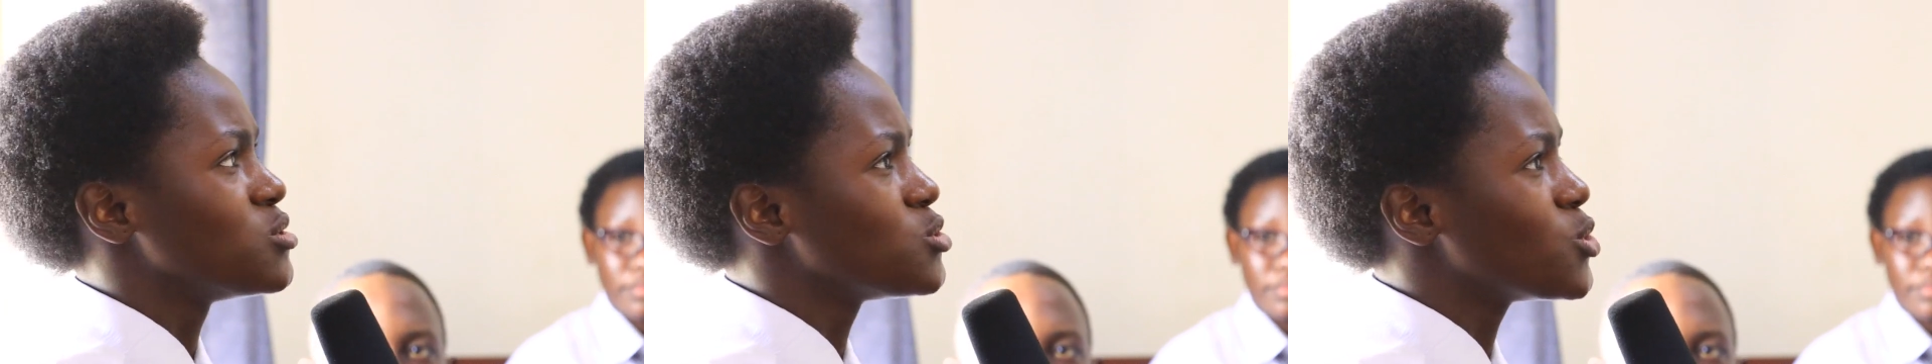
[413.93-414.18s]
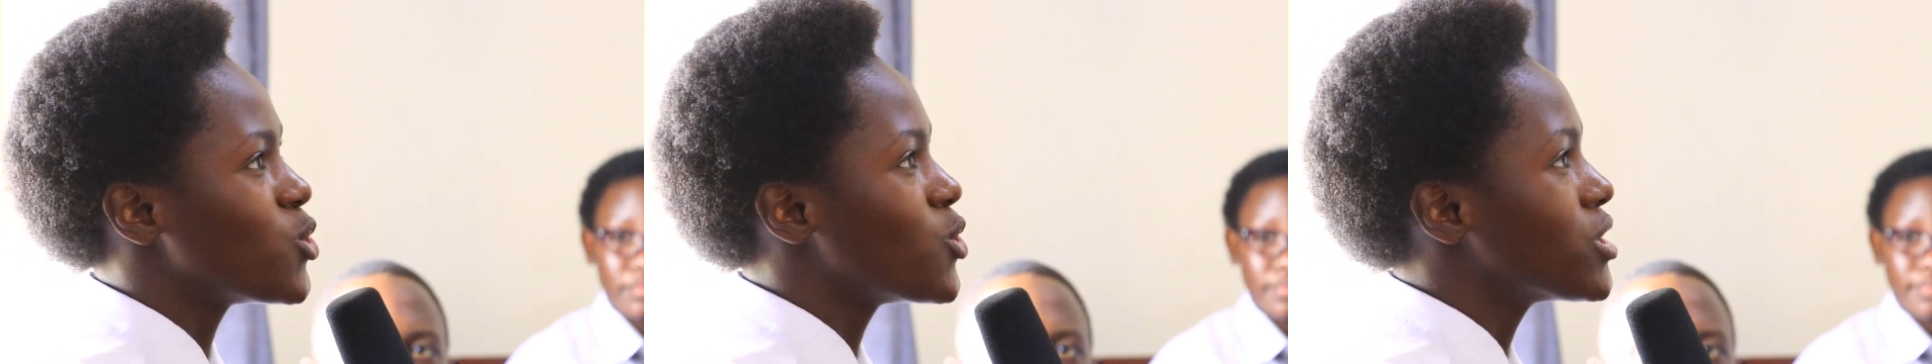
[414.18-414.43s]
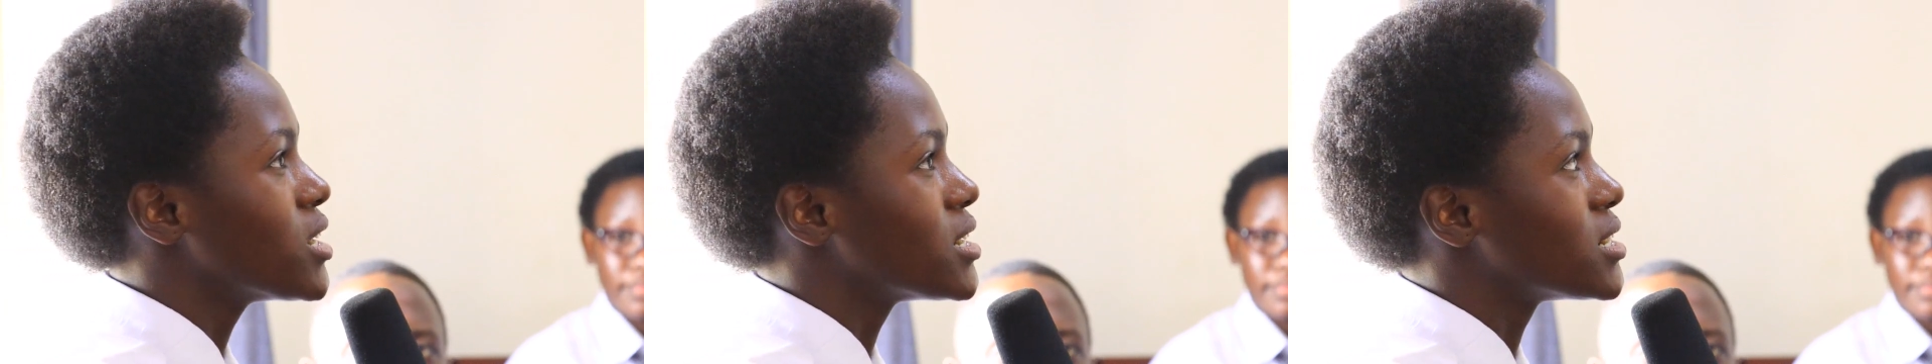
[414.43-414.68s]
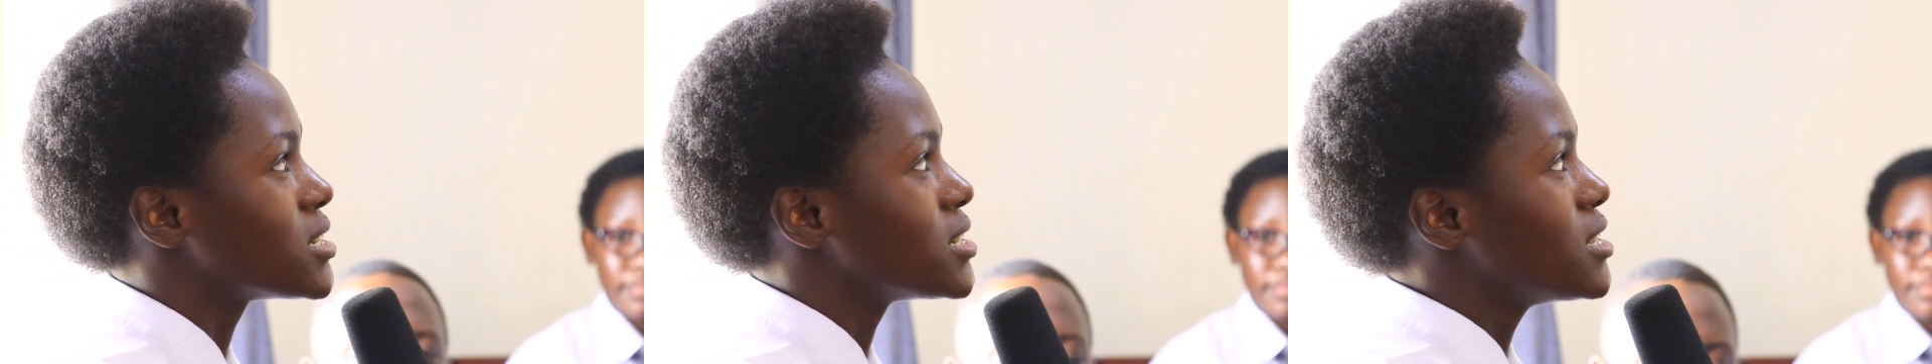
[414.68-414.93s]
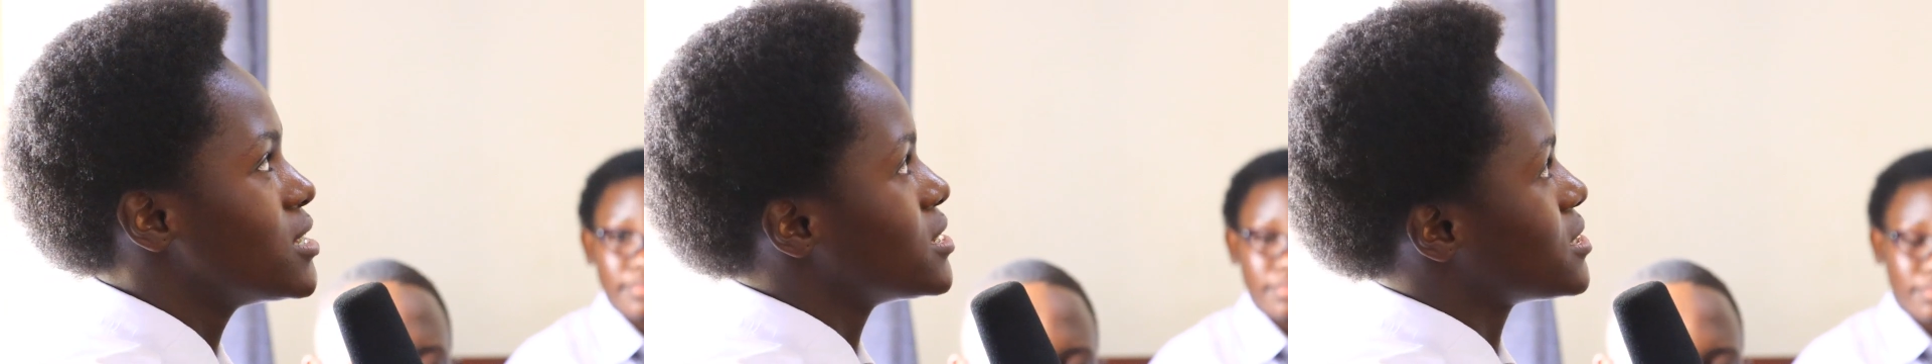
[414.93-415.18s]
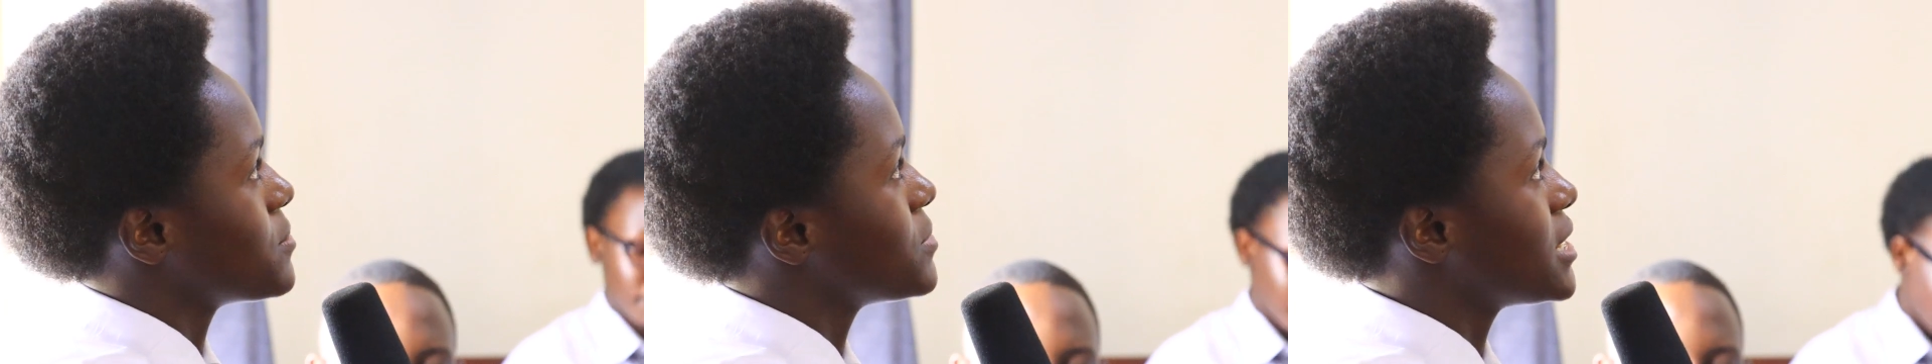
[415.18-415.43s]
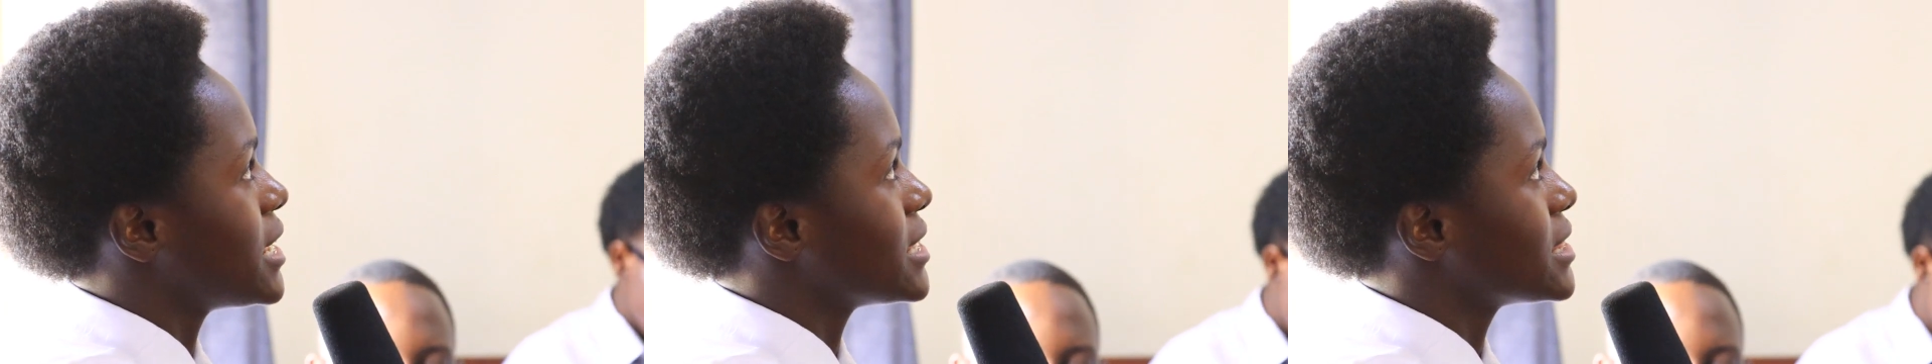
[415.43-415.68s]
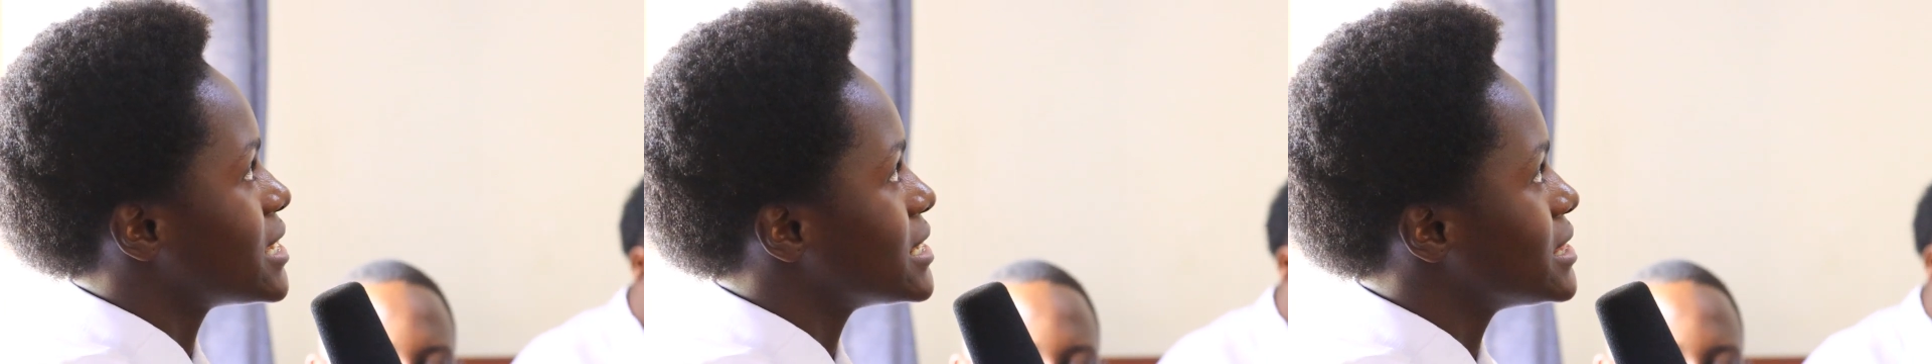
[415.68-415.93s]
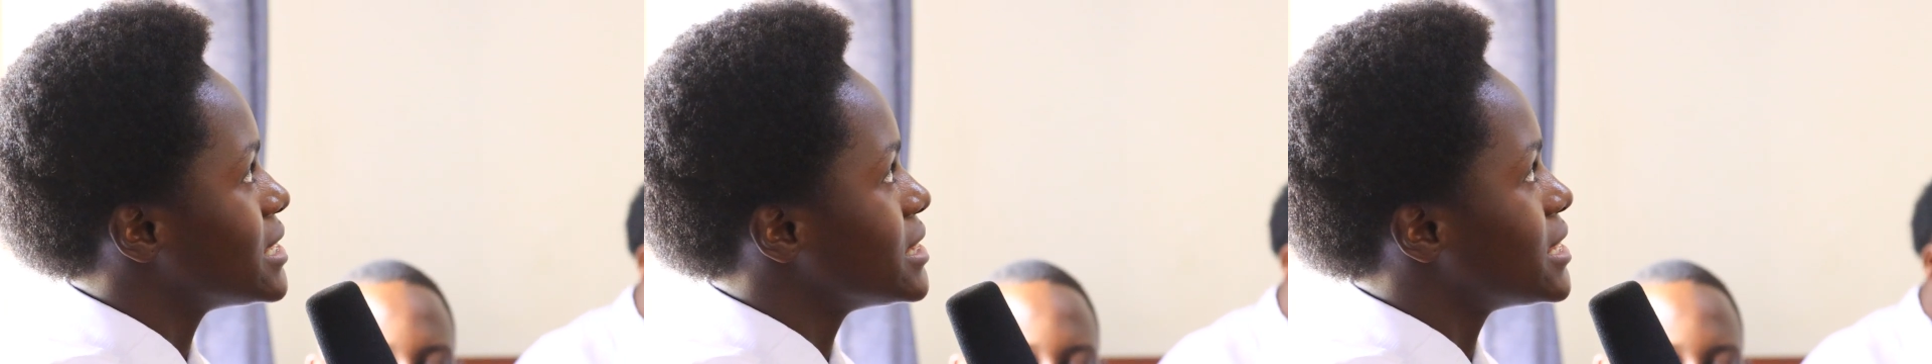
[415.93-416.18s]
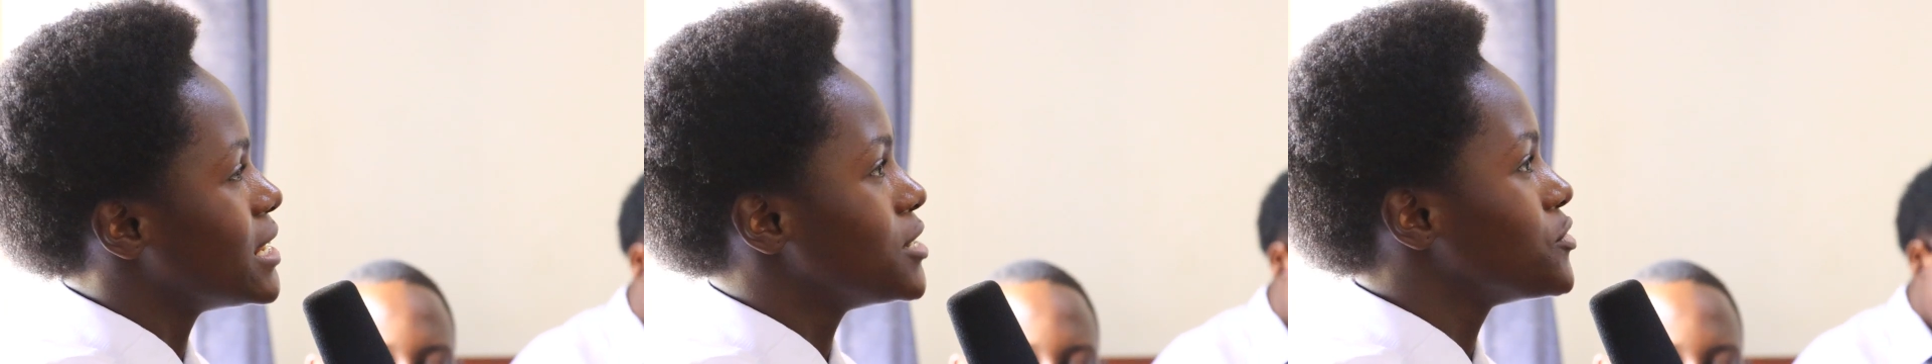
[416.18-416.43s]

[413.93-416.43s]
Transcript: song, something like that, then the